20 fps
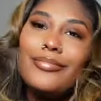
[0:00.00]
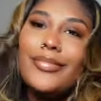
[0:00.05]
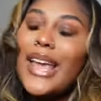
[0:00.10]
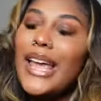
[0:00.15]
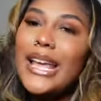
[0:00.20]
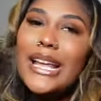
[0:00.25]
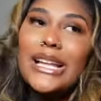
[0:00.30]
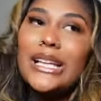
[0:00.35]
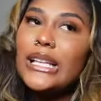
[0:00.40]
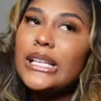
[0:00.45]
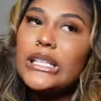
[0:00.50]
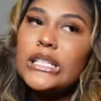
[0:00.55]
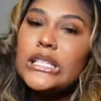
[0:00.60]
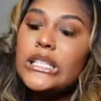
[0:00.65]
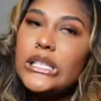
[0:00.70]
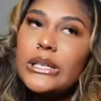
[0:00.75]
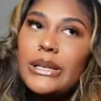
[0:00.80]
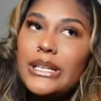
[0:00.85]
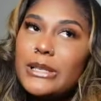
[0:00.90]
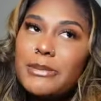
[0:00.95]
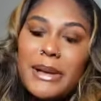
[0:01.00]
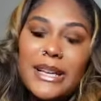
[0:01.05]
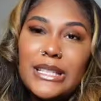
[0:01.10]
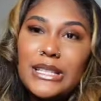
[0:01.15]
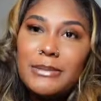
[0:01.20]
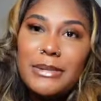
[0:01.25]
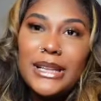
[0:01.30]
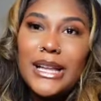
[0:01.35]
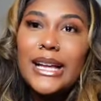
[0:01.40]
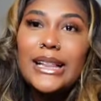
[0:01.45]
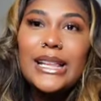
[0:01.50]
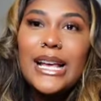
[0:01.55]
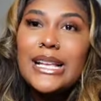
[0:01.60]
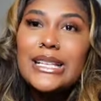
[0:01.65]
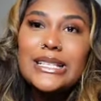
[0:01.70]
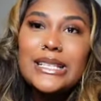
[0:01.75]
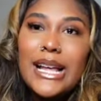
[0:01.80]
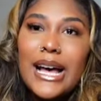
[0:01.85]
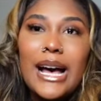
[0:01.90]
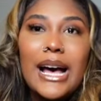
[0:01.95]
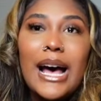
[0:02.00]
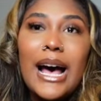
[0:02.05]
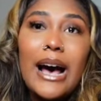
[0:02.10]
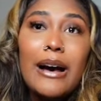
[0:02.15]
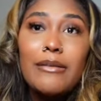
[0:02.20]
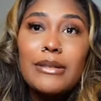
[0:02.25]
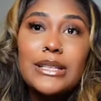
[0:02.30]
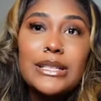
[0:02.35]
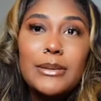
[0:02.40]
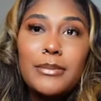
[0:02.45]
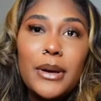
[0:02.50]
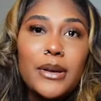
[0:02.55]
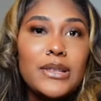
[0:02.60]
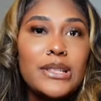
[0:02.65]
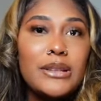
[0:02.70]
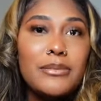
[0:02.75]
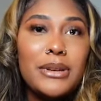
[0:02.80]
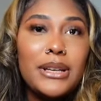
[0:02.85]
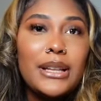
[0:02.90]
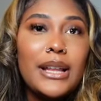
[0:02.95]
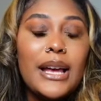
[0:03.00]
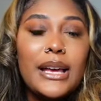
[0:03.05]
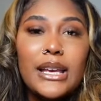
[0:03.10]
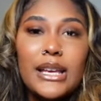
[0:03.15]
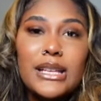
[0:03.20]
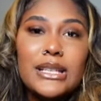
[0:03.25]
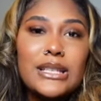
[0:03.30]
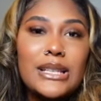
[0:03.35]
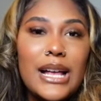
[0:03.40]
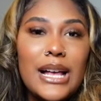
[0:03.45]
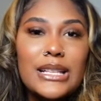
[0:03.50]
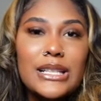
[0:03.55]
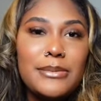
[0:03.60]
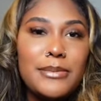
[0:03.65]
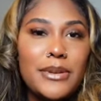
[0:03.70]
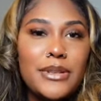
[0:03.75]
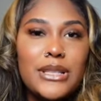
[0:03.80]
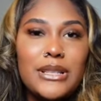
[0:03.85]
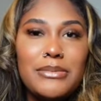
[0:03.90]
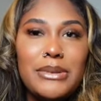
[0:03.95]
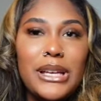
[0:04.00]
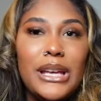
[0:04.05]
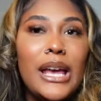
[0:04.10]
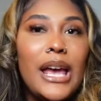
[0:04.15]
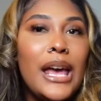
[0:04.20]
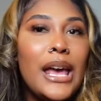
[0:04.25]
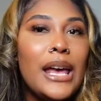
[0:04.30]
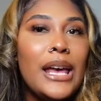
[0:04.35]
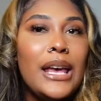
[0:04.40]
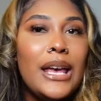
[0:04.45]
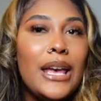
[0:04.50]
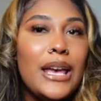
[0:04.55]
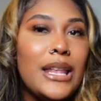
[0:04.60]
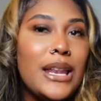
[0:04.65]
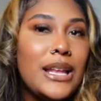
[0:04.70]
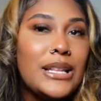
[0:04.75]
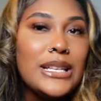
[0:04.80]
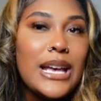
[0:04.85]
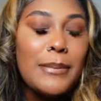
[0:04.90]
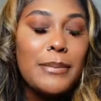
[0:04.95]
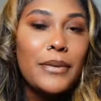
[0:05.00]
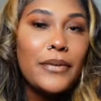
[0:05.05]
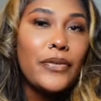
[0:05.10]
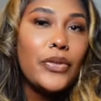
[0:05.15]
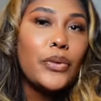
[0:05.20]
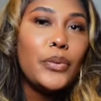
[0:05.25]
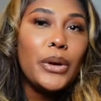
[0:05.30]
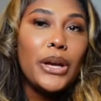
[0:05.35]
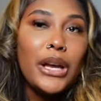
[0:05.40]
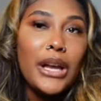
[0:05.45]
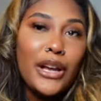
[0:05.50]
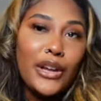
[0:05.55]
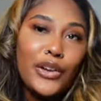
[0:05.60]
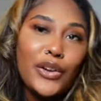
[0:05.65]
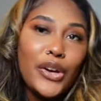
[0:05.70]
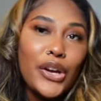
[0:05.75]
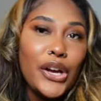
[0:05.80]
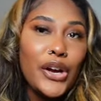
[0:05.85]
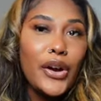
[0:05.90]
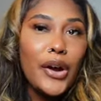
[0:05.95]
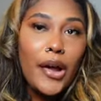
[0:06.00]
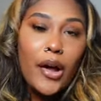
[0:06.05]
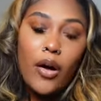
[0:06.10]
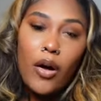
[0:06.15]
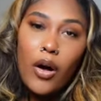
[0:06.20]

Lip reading: And she explained to me, like, that's not how it's supposed to be. Like, it's not supposed to be any type of thread in your hair at